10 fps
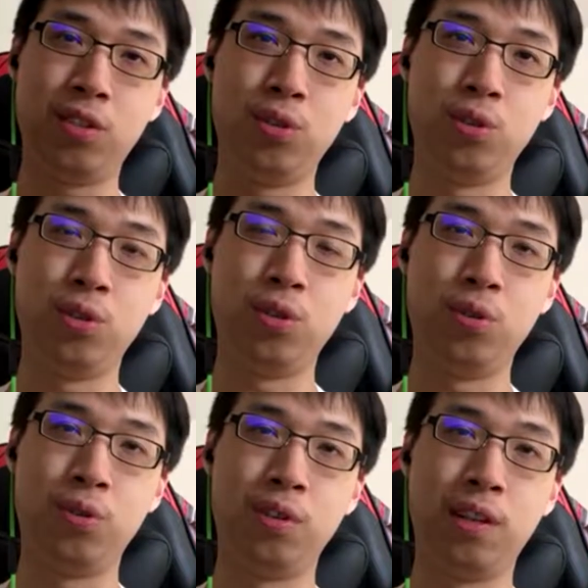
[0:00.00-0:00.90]

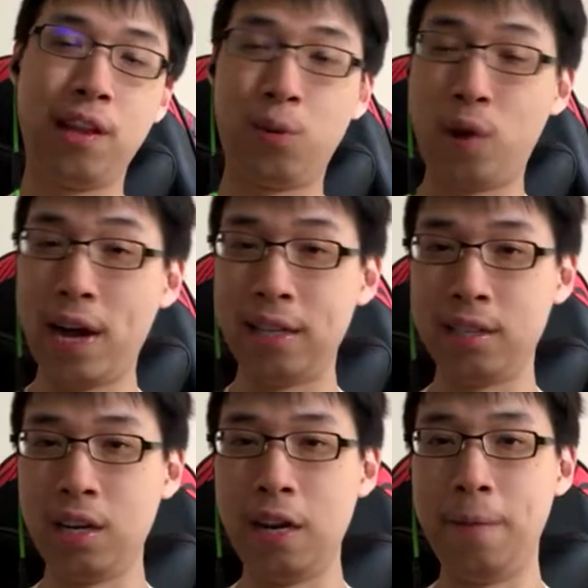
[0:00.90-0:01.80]
to
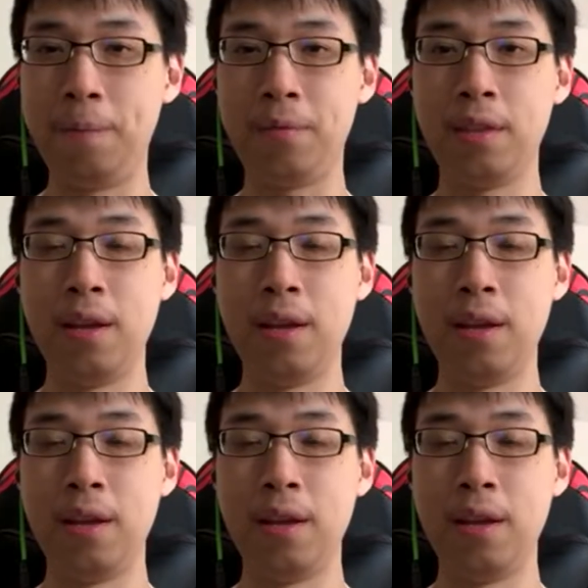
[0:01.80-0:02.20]
rise up,